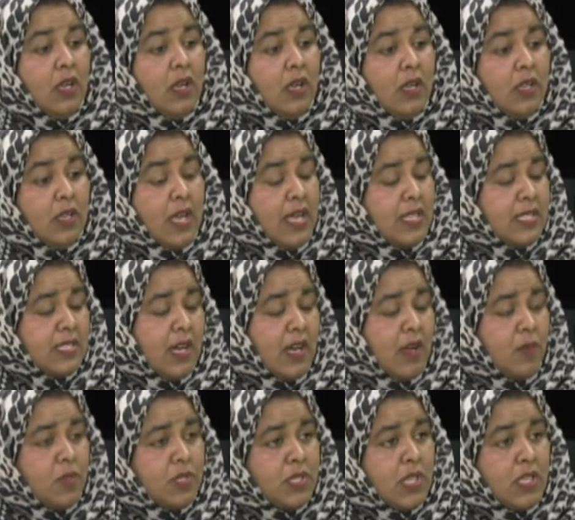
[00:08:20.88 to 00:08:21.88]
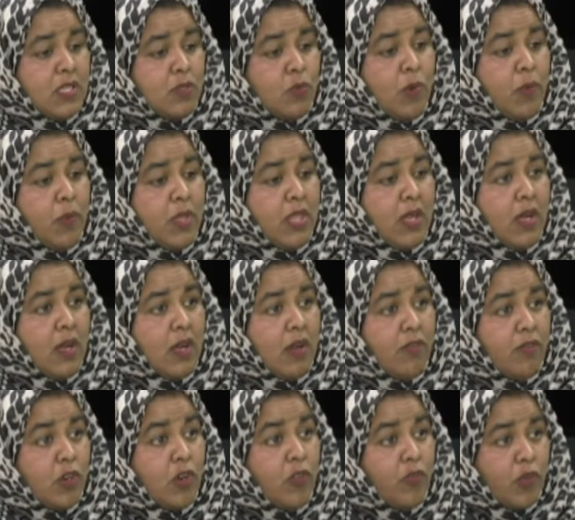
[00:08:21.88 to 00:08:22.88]
At times there's women that have
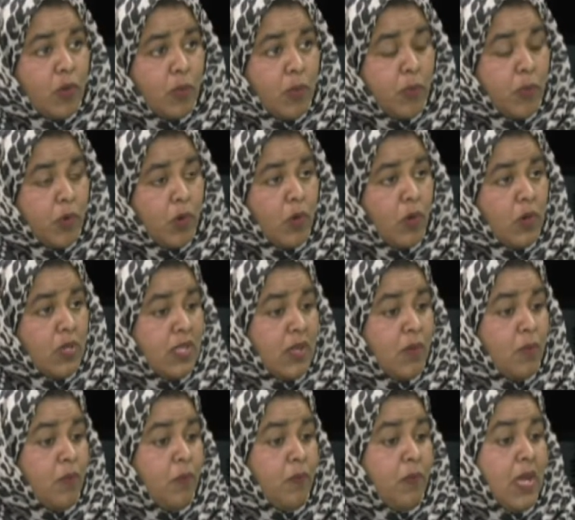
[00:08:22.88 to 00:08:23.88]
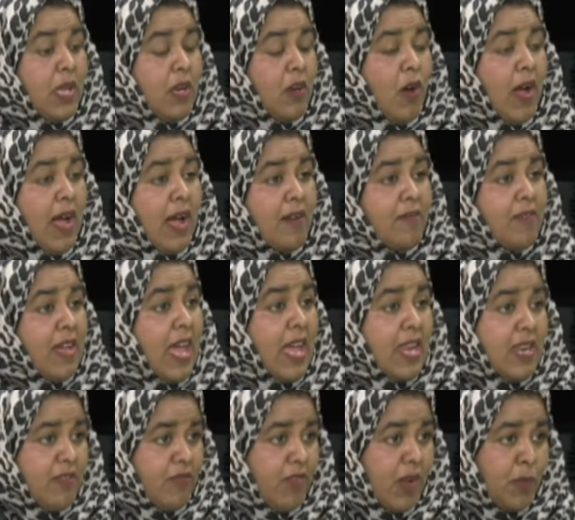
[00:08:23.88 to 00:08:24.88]
come from abroad that may not have any
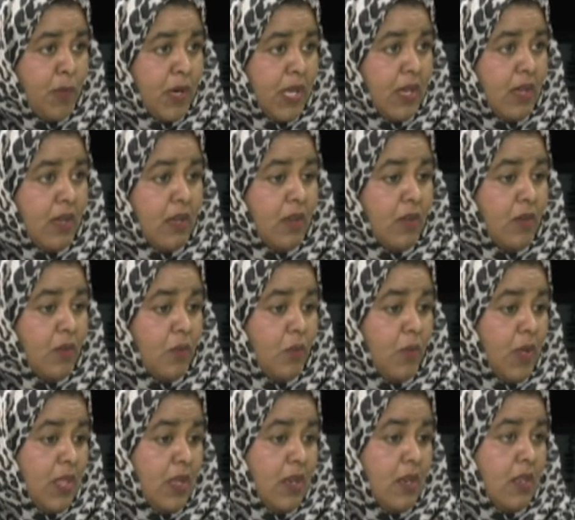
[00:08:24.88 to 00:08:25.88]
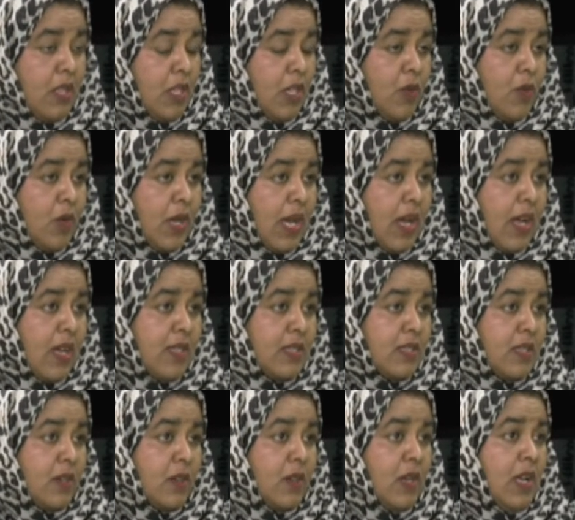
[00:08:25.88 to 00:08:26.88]
family within the UK,
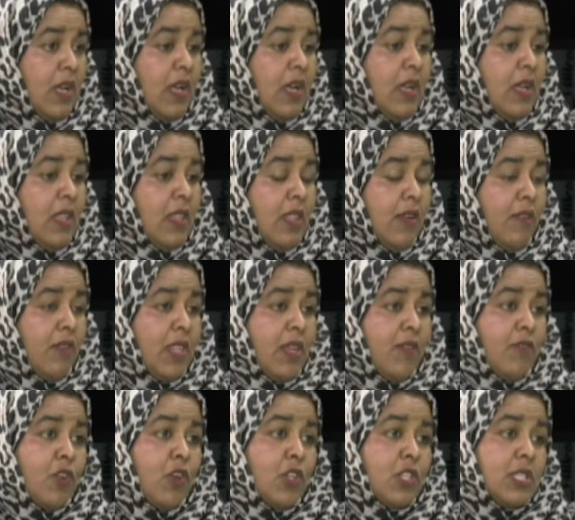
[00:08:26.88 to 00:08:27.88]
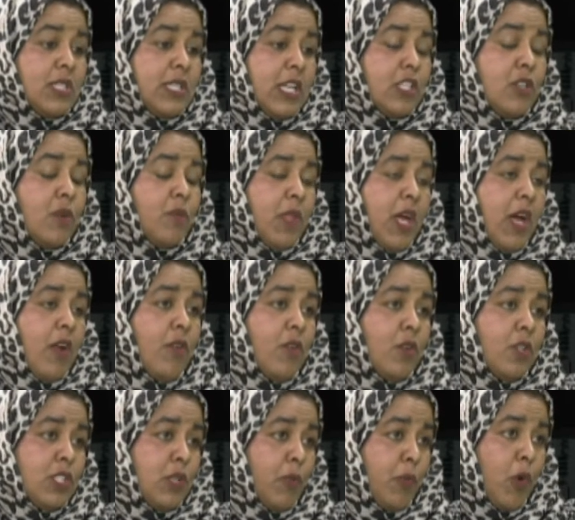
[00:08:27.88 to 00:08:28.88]
so they've got to set up their own
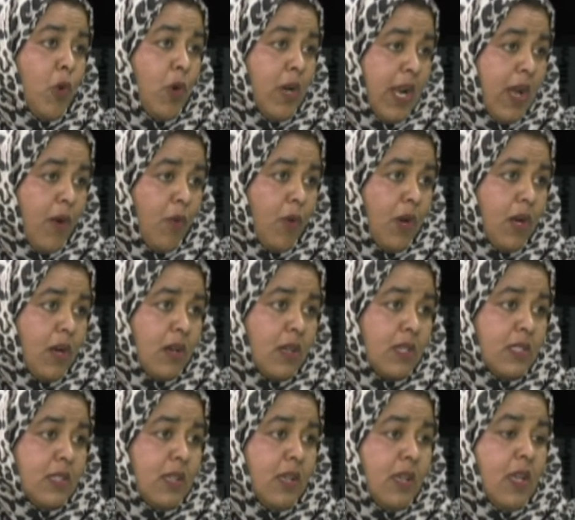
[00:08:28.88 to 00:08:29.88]
support networks.